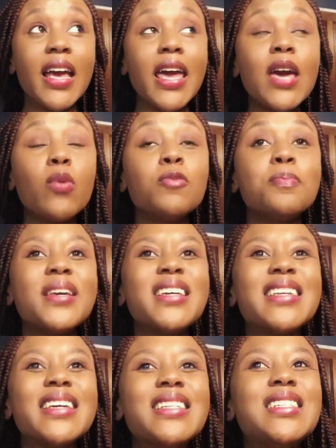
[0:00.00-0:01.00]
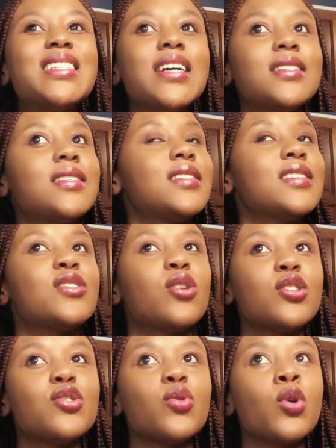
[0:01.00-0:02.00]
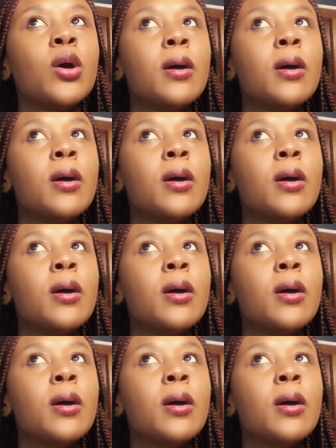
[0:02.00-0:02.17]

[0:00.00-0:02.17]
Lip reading: It would be an injustice not to